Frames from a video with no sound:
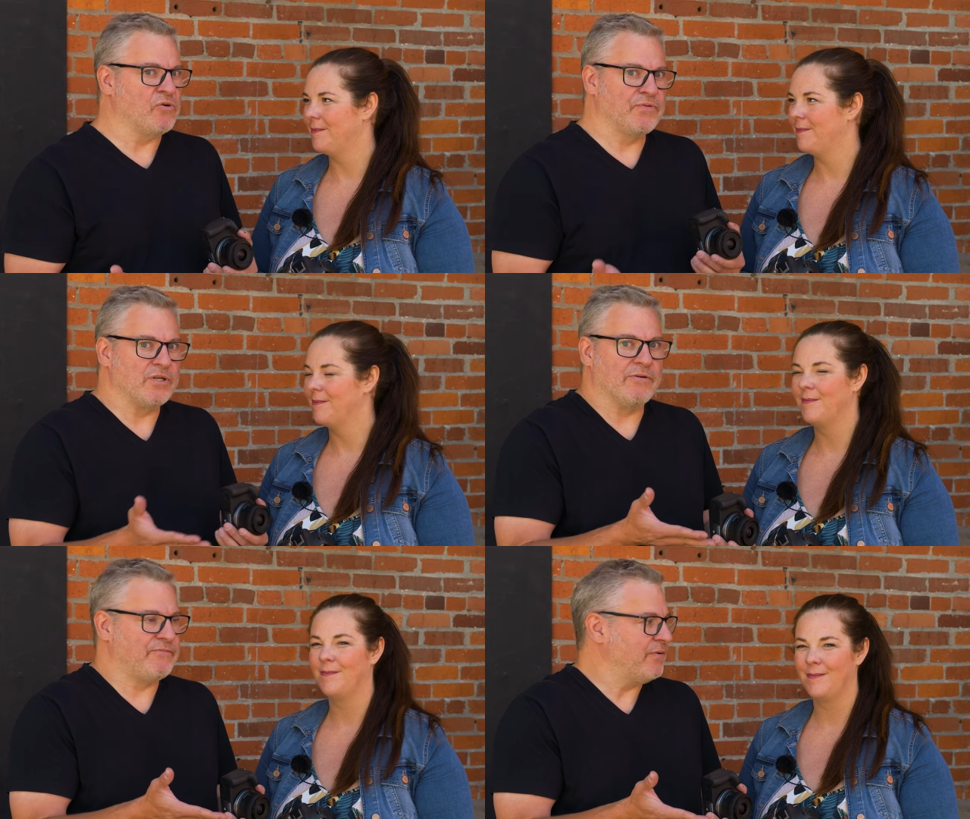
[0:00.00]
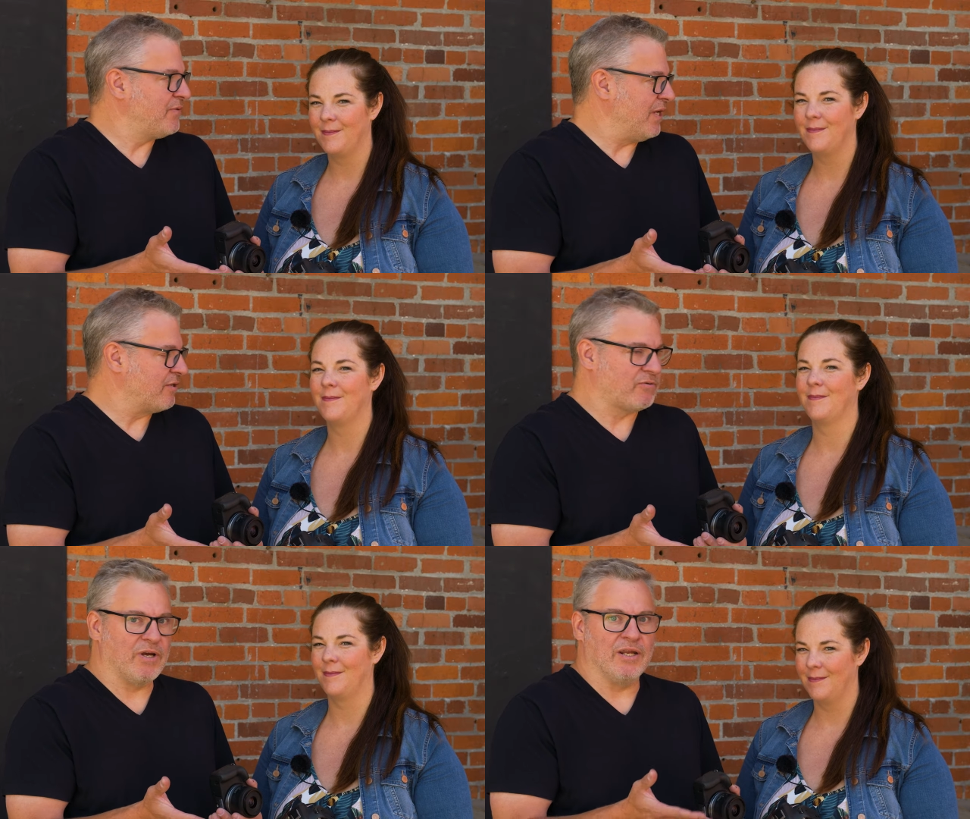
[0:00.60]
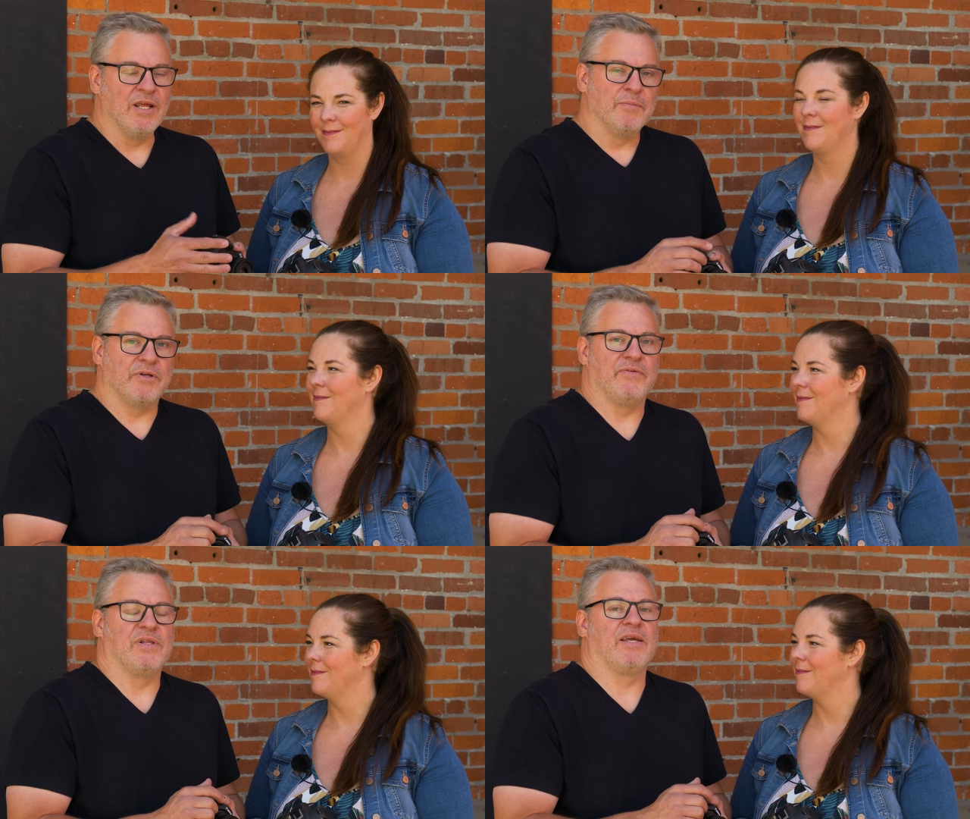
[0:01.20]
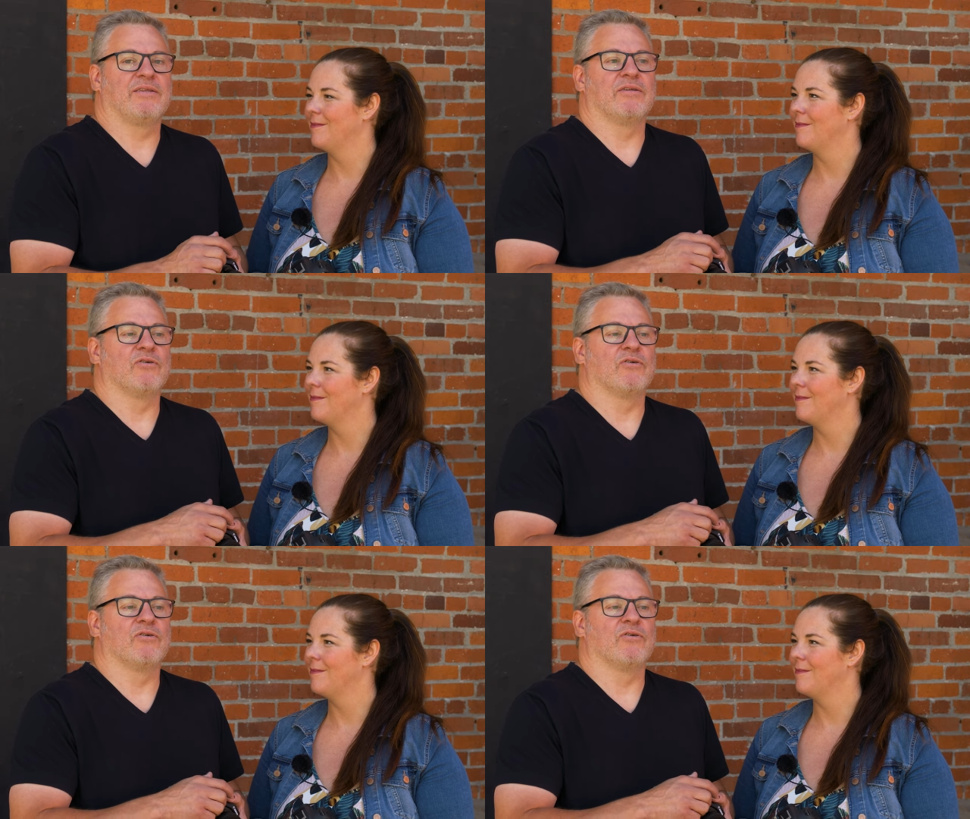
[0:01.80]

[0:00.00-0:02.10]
Speaker 1: go for the R50, it's great. But if you like the